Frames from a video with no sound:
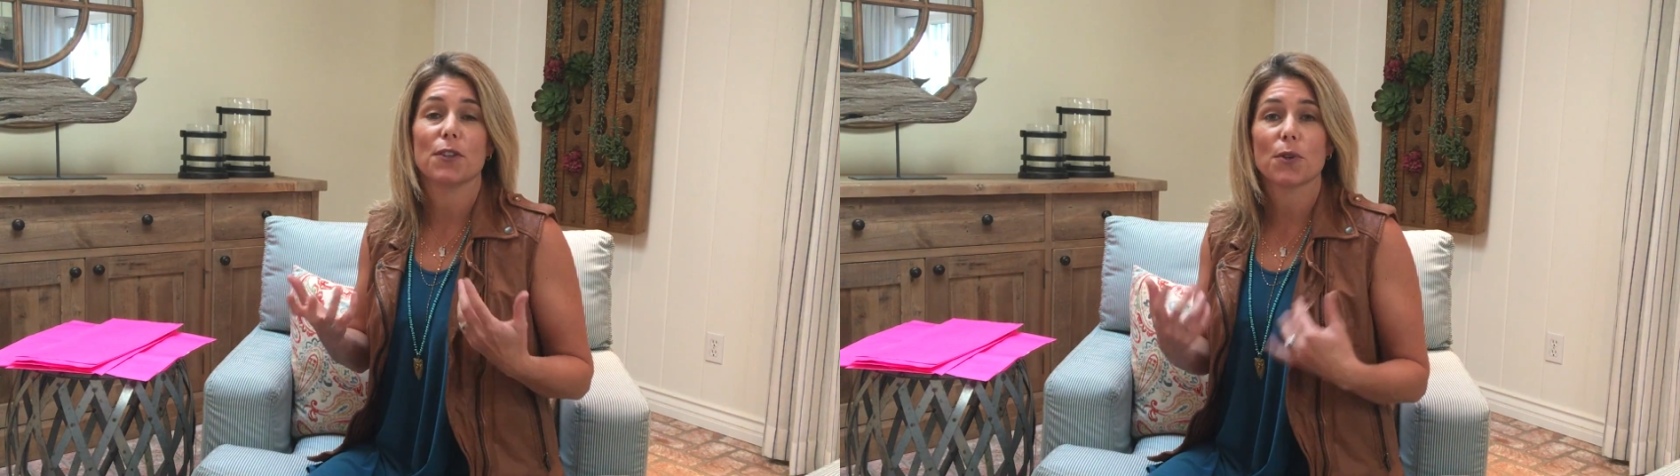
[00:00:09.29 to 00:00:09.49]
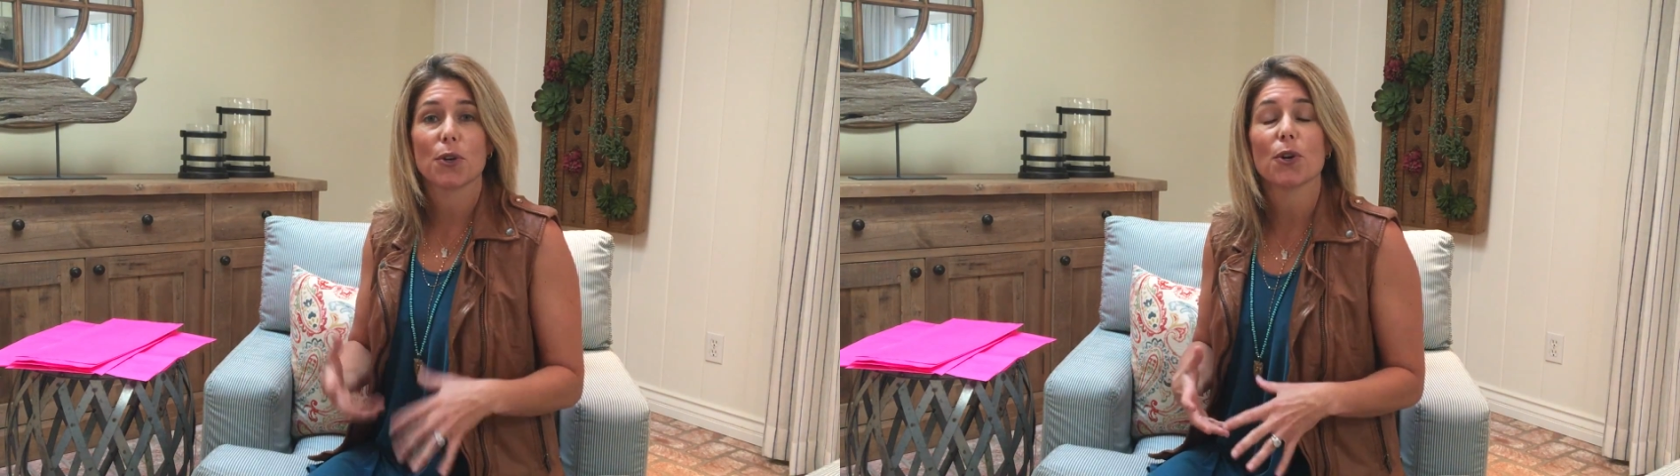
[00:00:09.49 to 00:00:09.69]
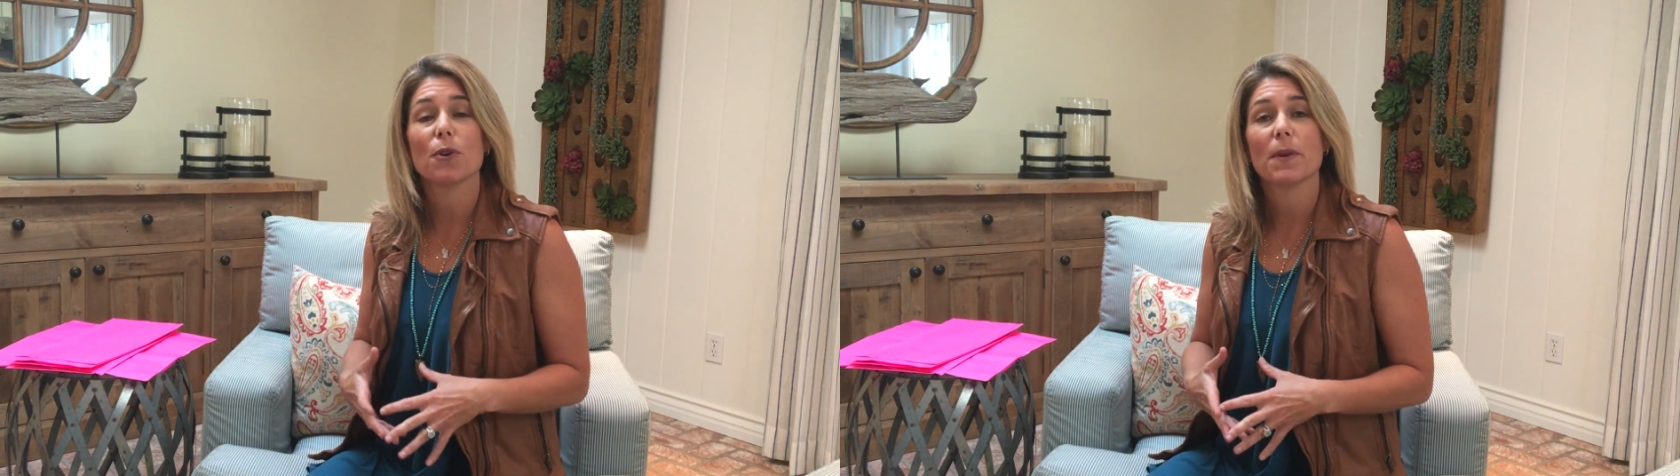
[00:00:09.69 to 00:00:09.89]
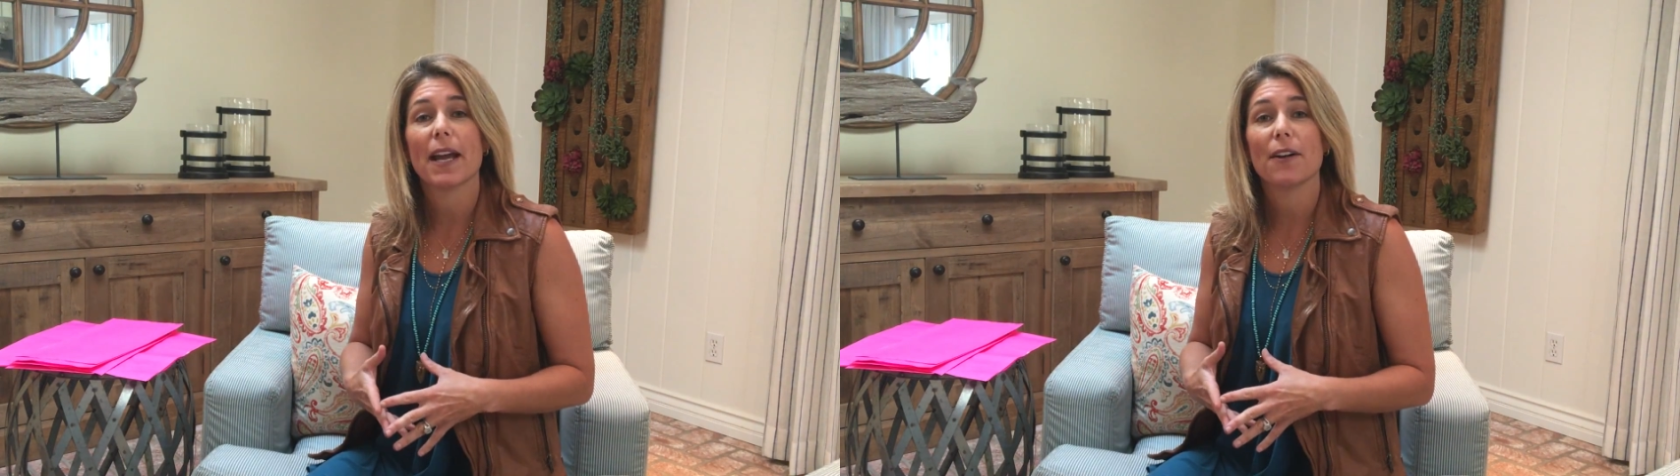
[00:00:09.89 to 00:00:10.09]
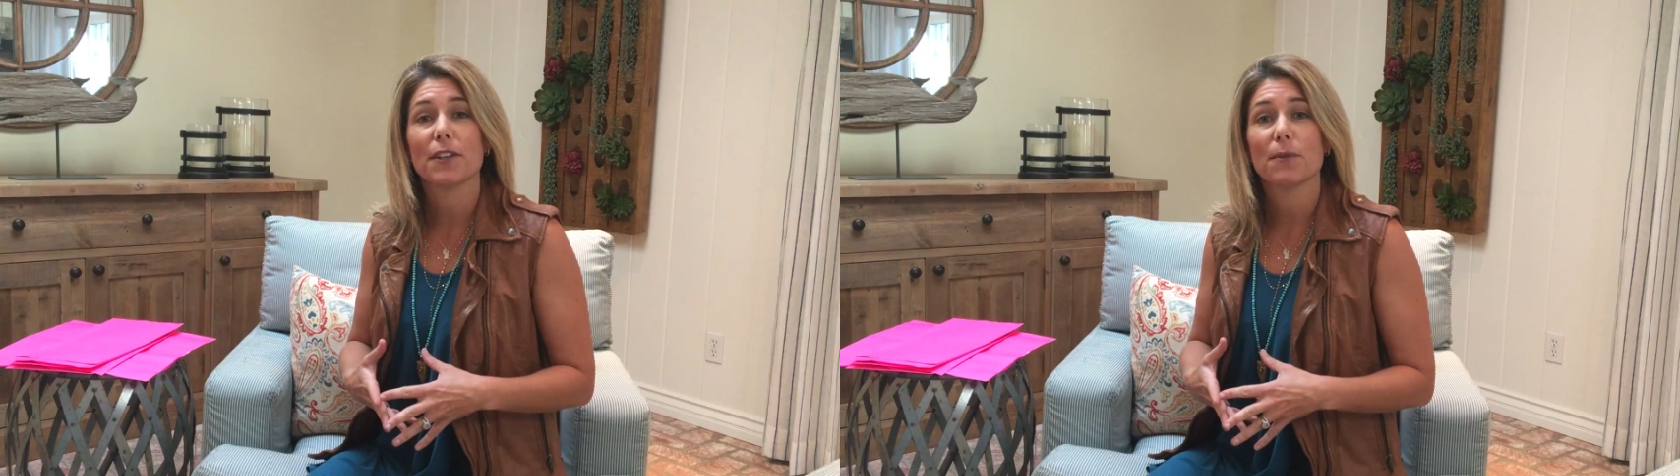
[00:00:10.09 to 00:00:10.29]
your current
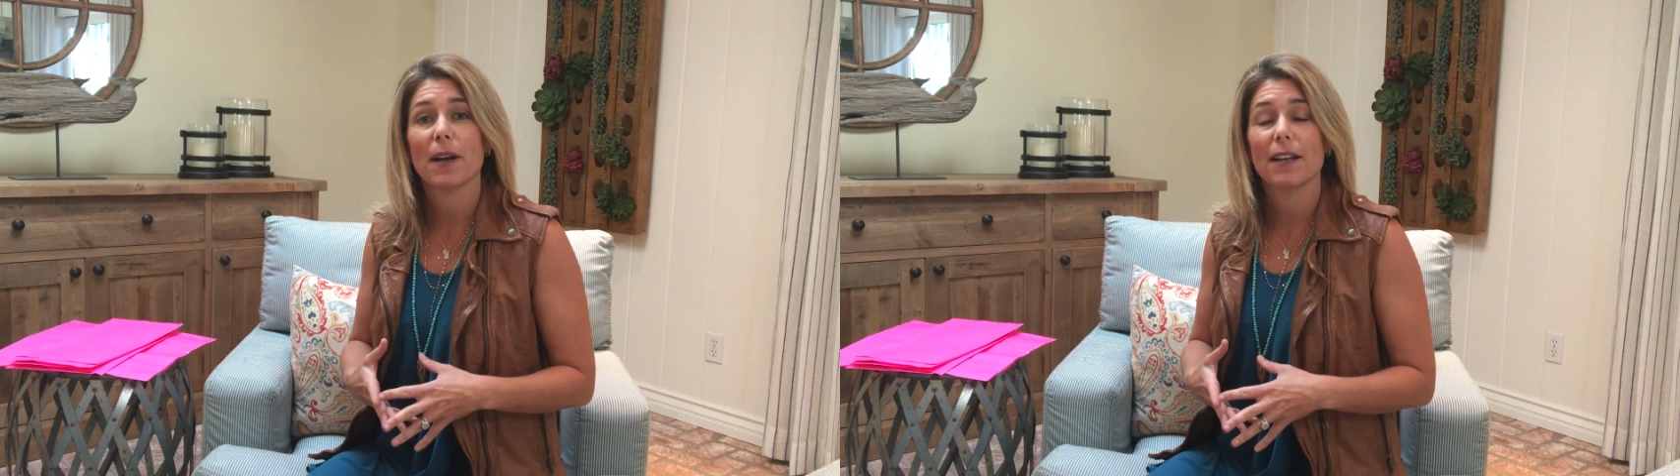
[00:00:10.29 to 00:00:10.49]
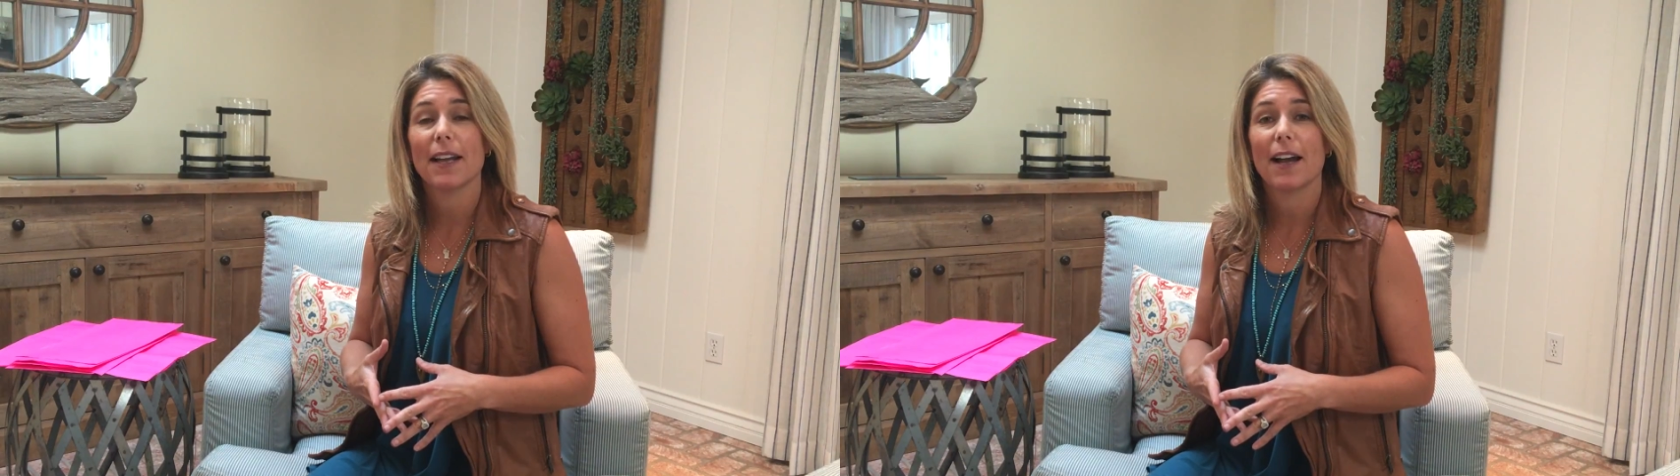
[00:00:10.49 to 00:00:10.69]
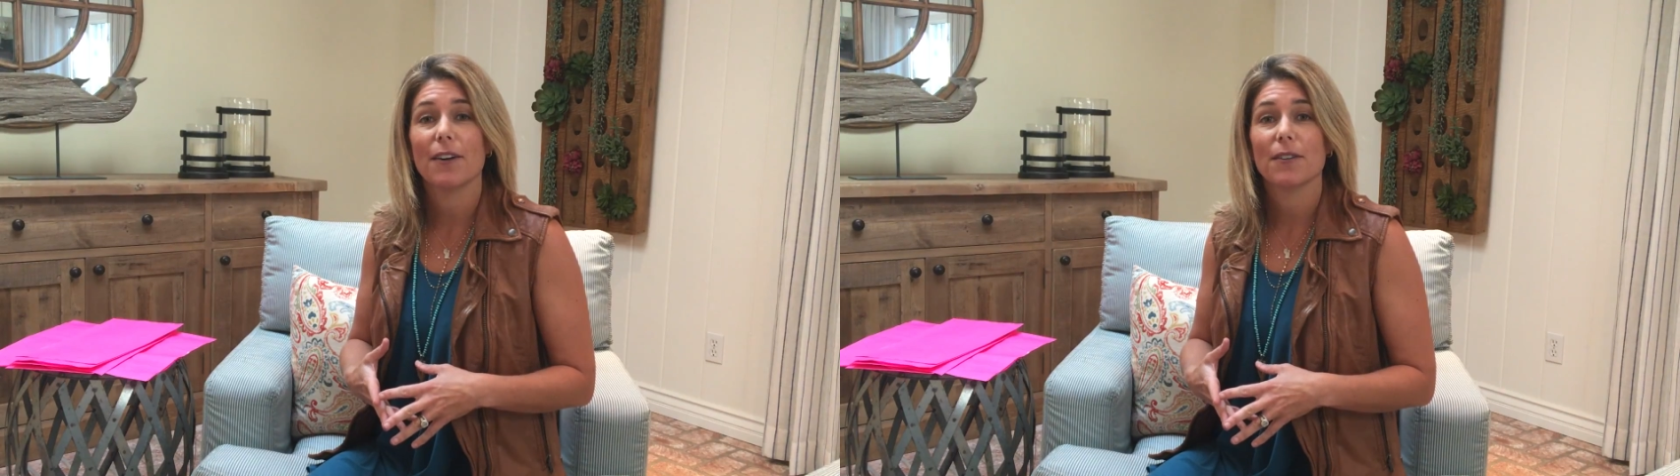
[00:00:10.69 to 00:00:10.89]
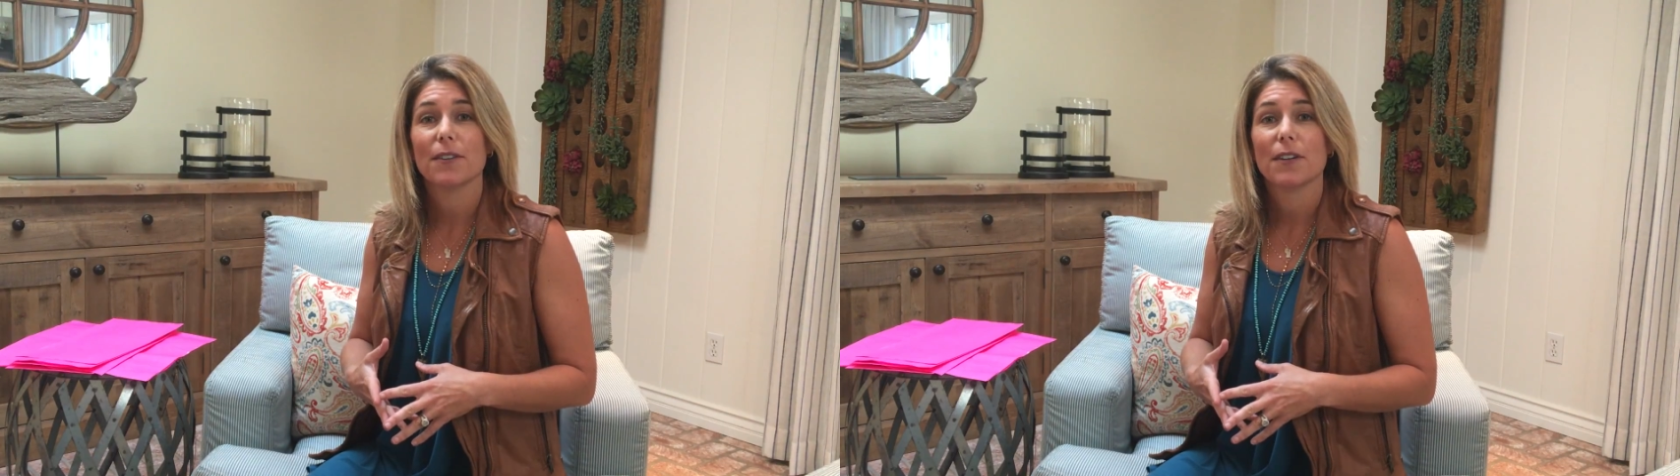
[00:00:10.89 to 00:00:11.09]
reality right now.